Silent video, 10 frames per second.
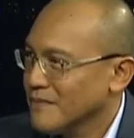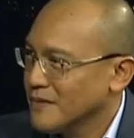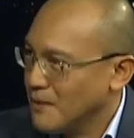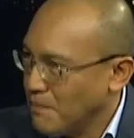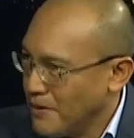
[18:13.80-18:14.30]

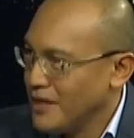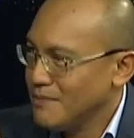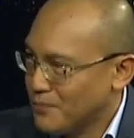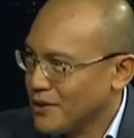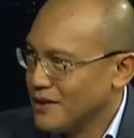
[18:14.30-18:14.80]
The main
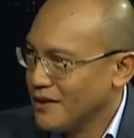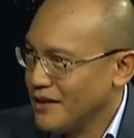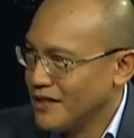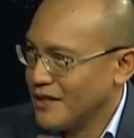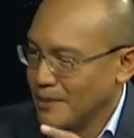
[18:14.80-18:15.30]
product
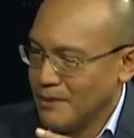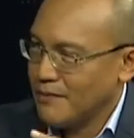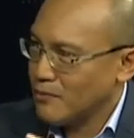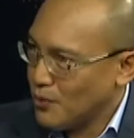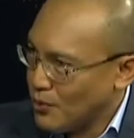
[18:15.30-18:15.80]
is coming
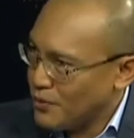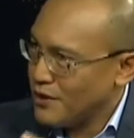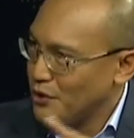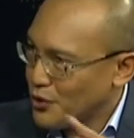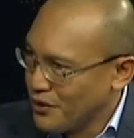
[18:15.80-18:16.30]
from all the
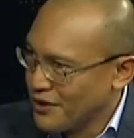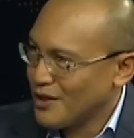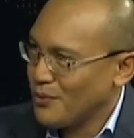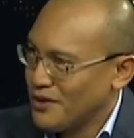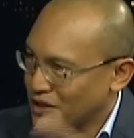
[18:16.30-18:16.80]
nutrients
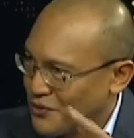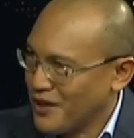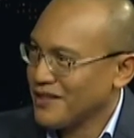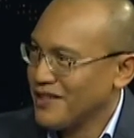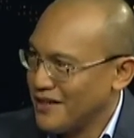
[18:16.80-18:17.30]
that we are
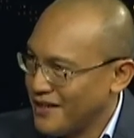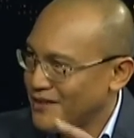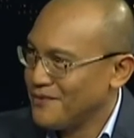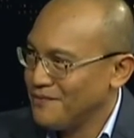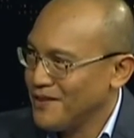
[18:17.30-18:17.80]
extracting out.
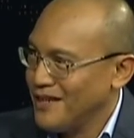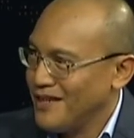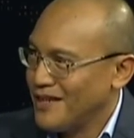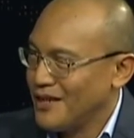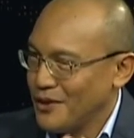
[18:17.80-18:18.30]

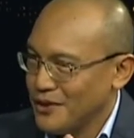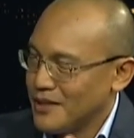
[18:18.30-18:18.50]
Now, is there a